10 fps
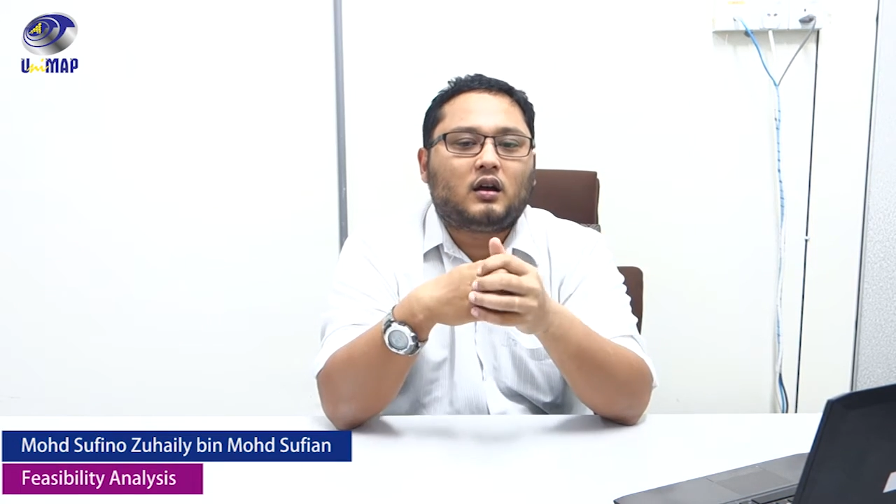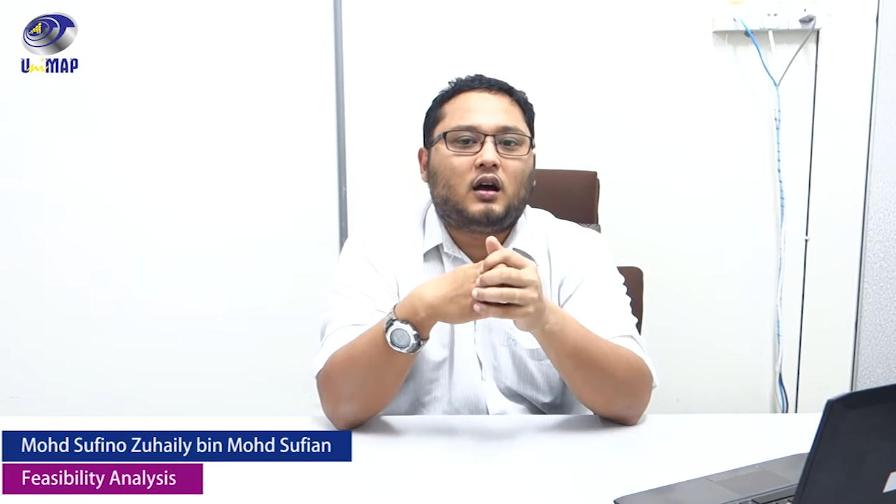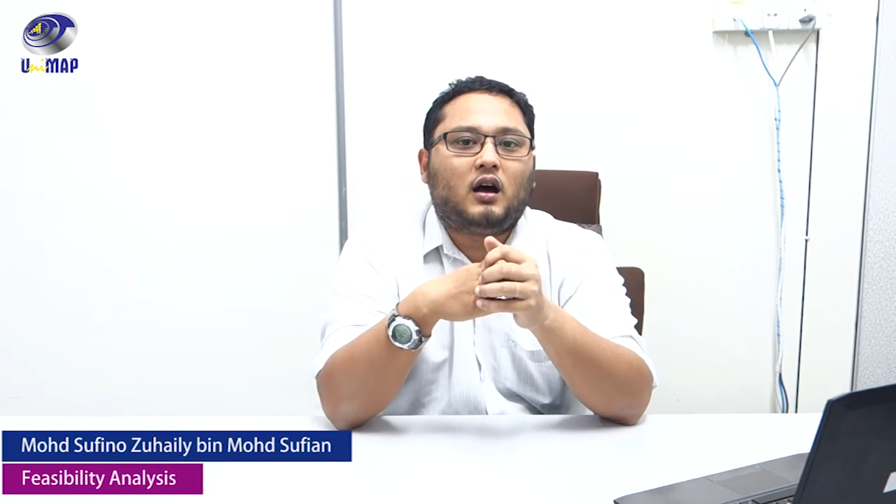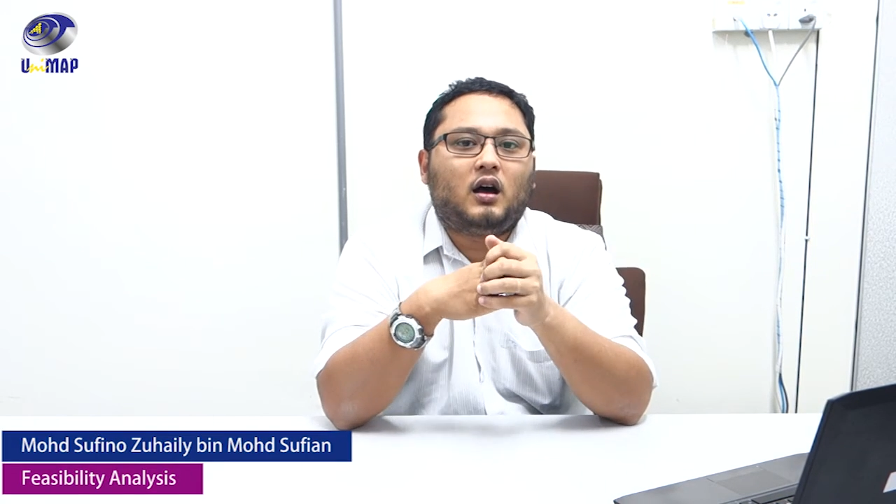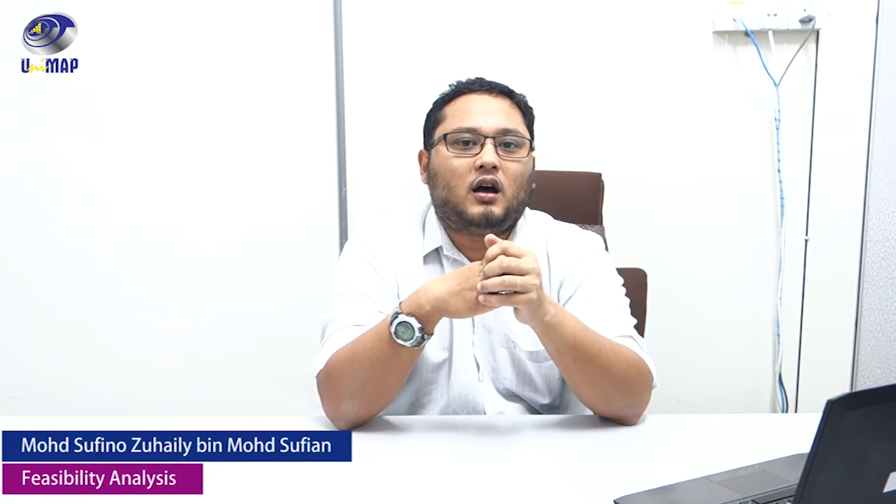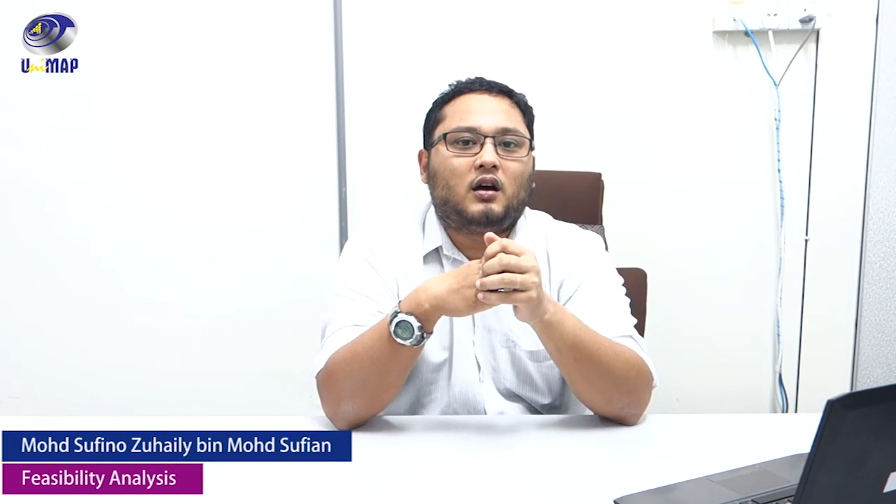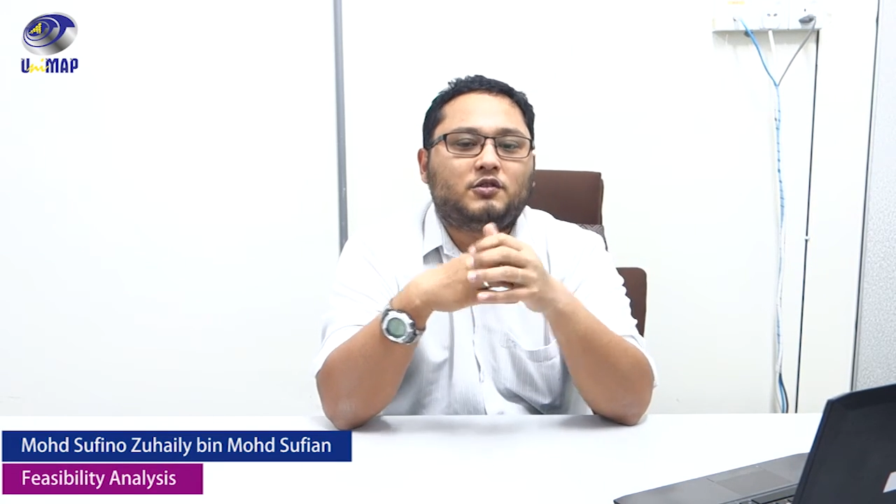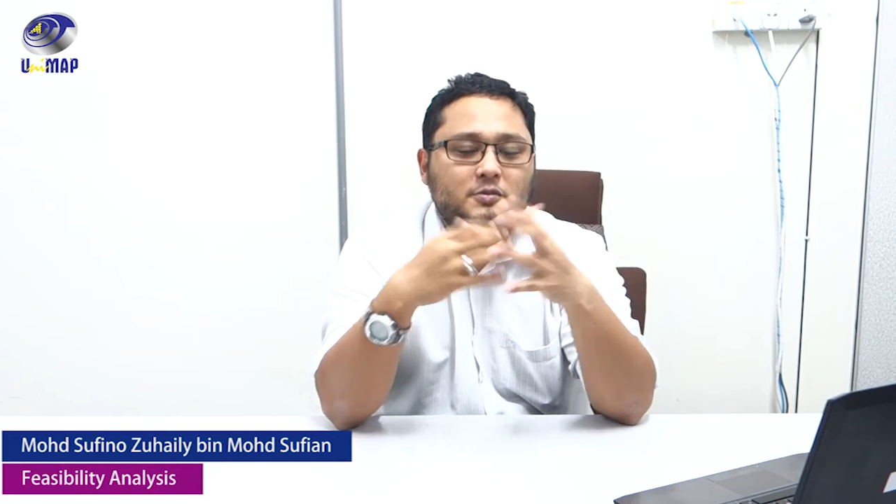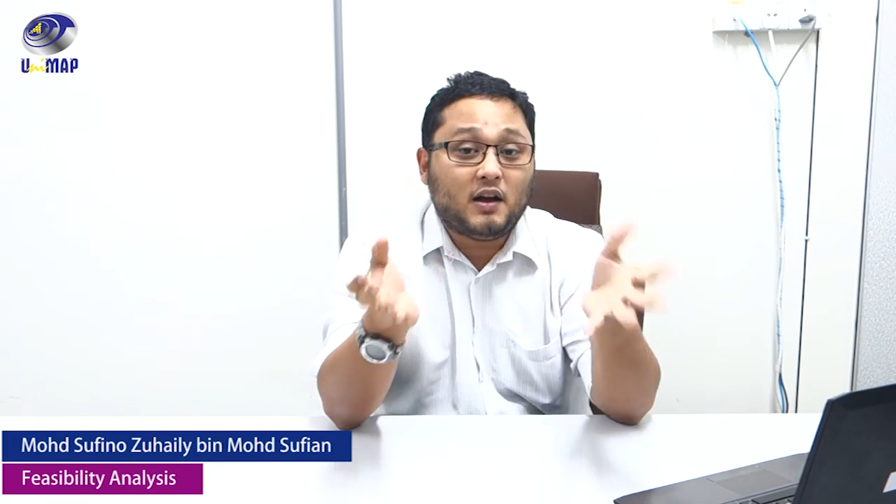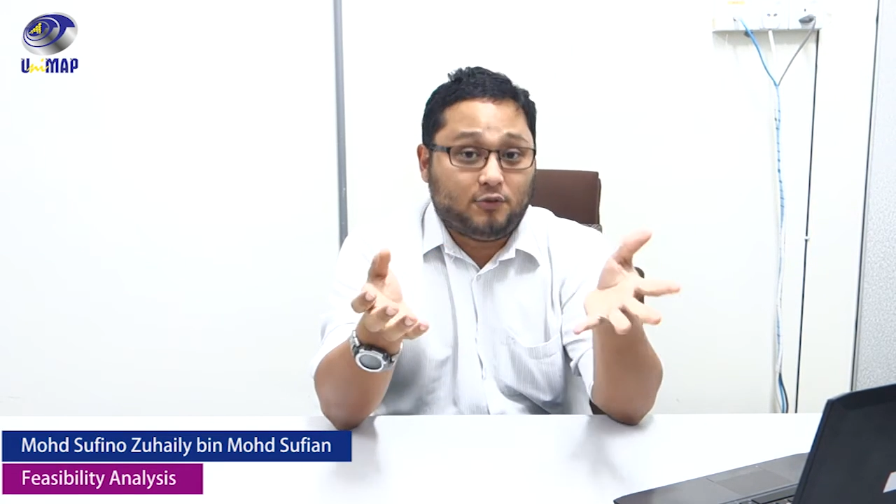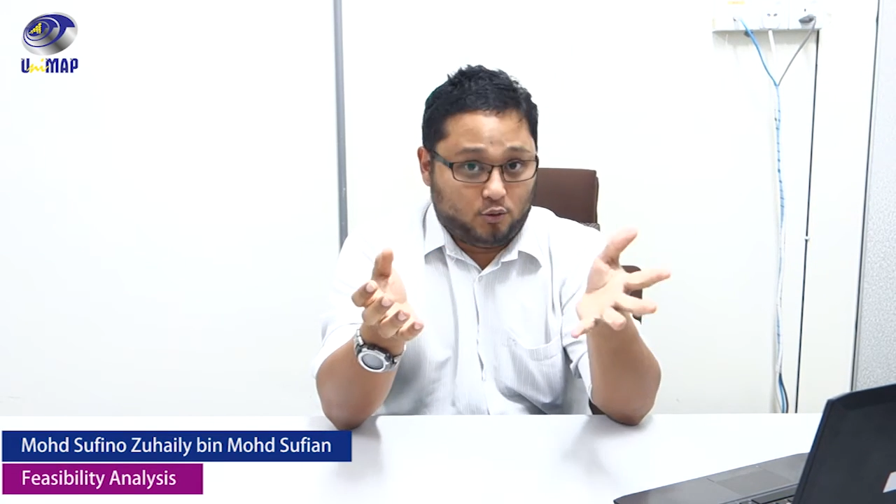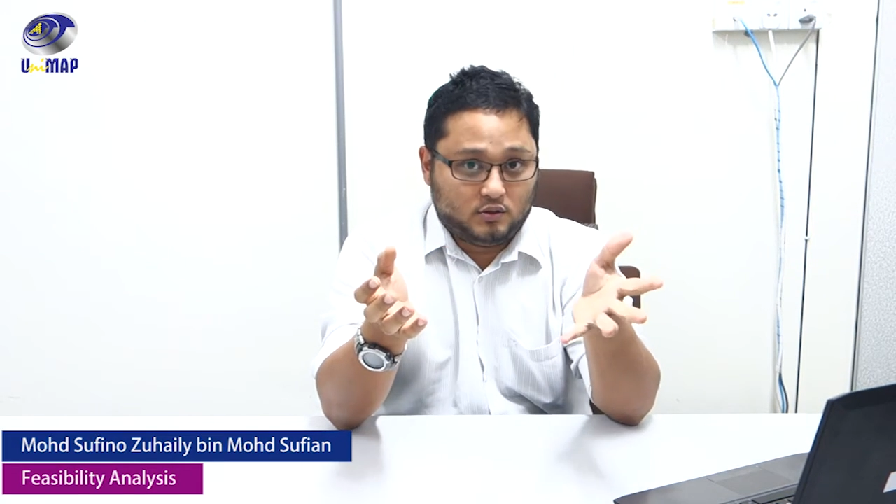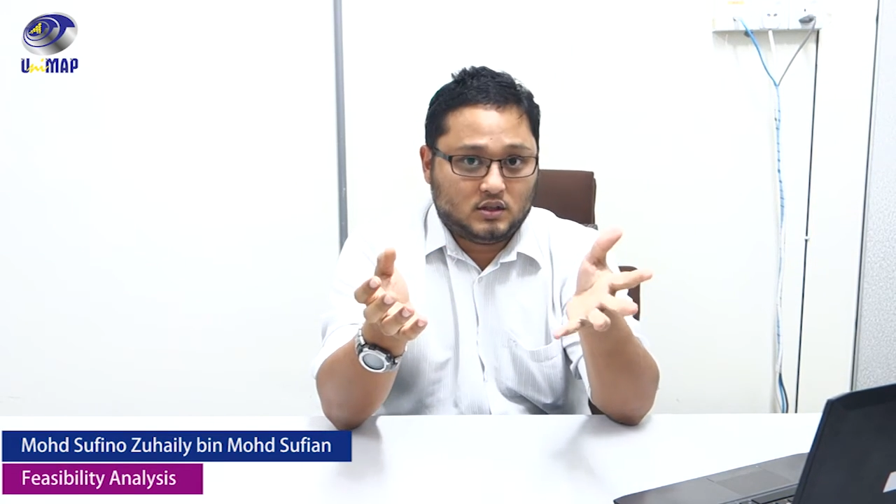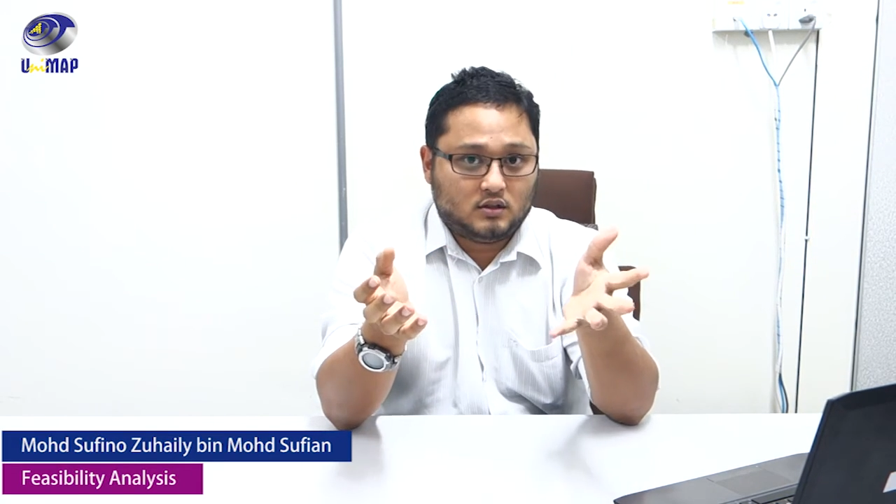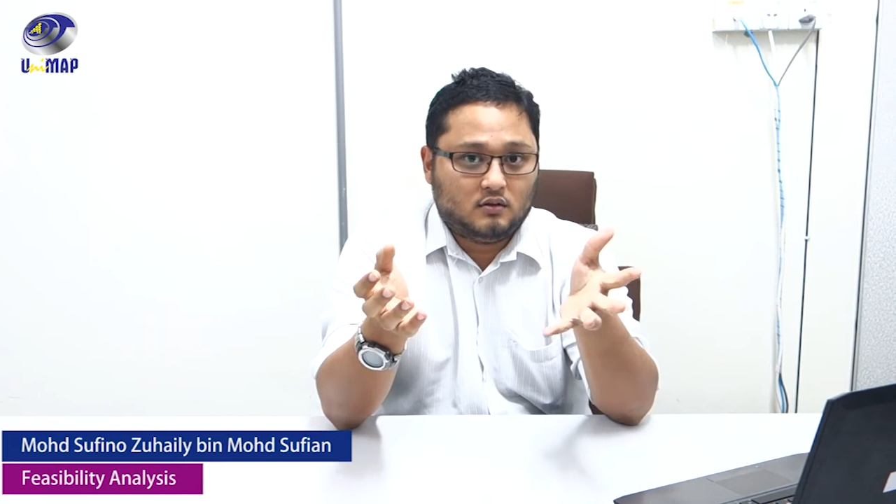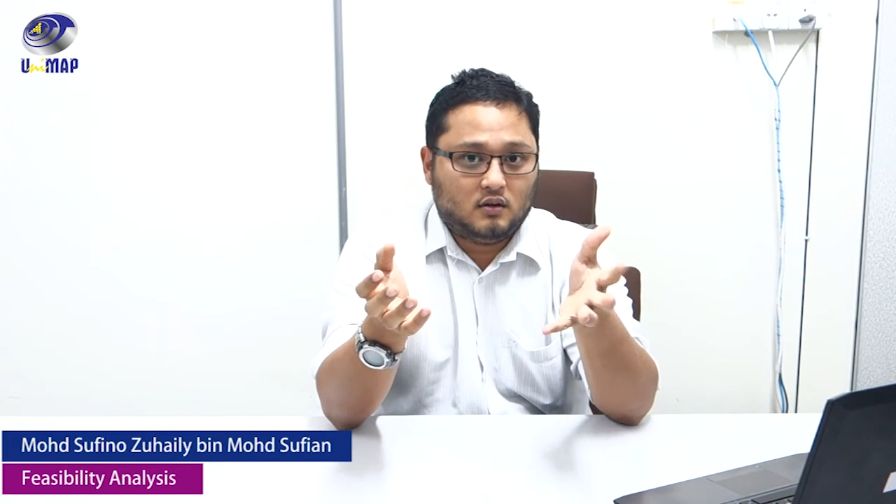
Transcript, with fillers: uh, smartphones,